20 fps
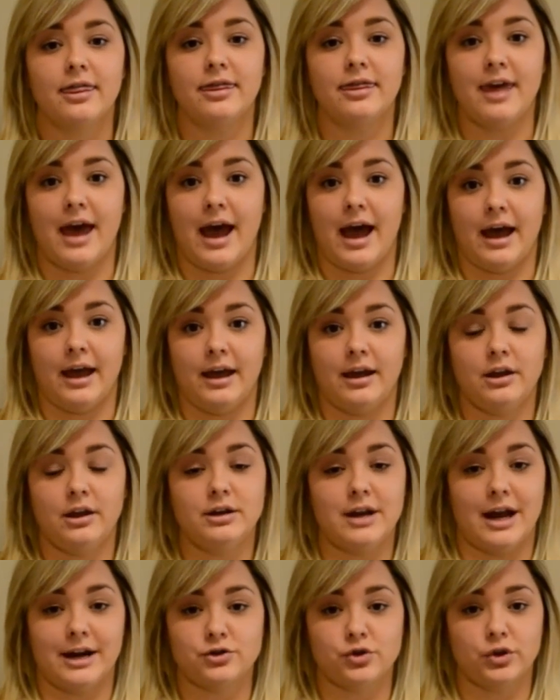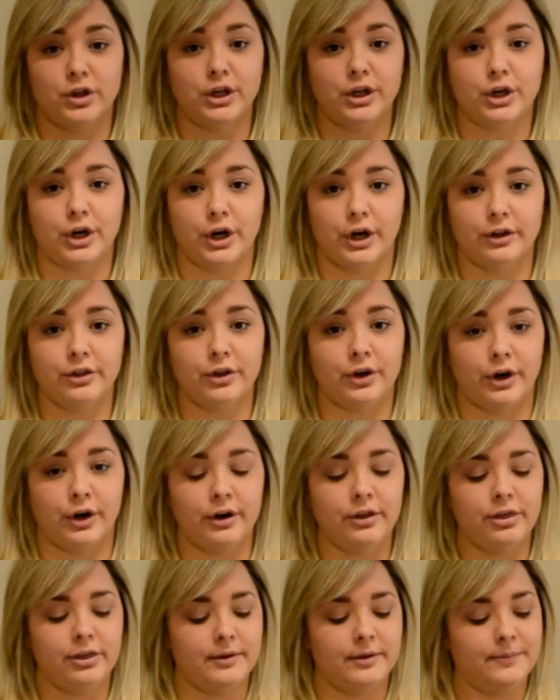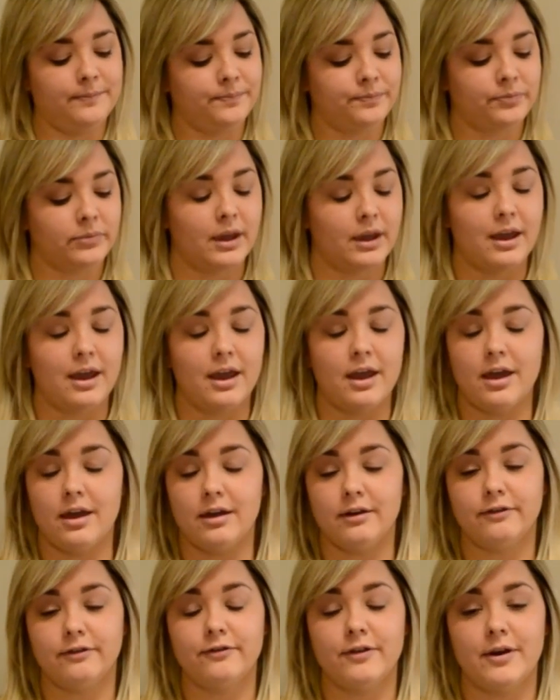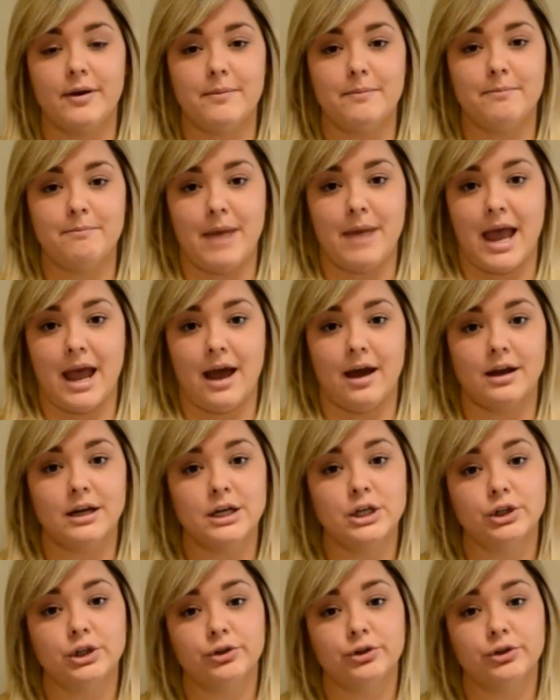that naturally occur in the Earth. If man